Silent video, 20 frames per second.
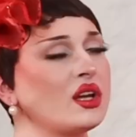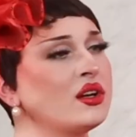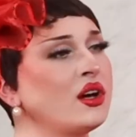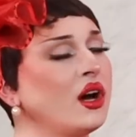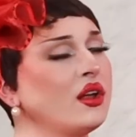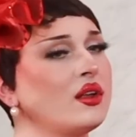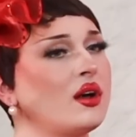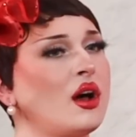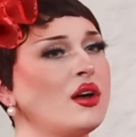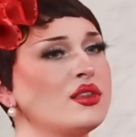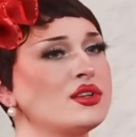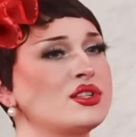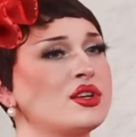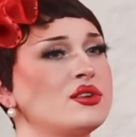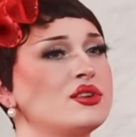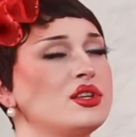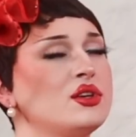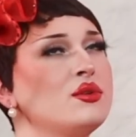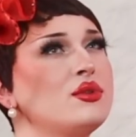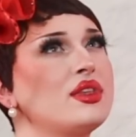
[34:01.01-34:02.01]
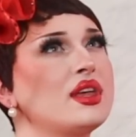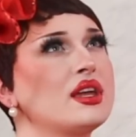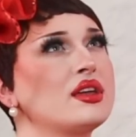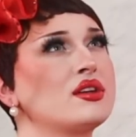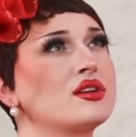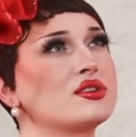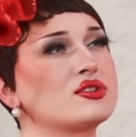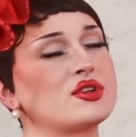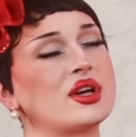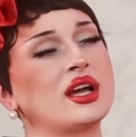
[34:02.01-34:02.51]
On the show, do you think
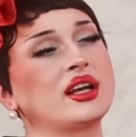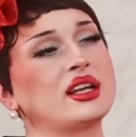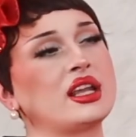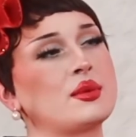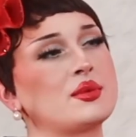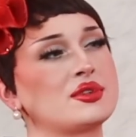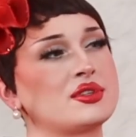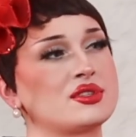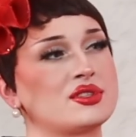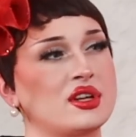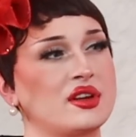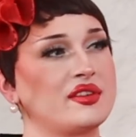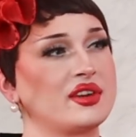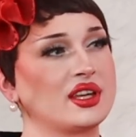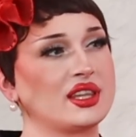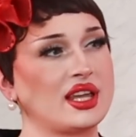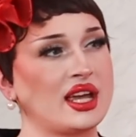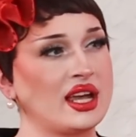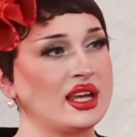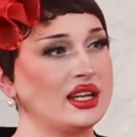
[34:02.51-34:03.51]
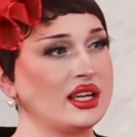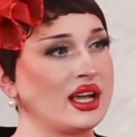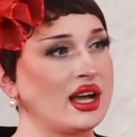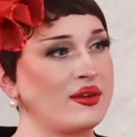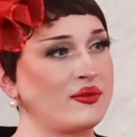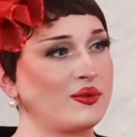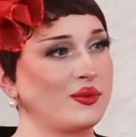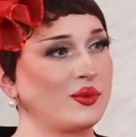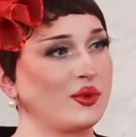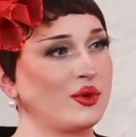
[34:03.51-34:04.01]
your drag name was deserving of the hate it got from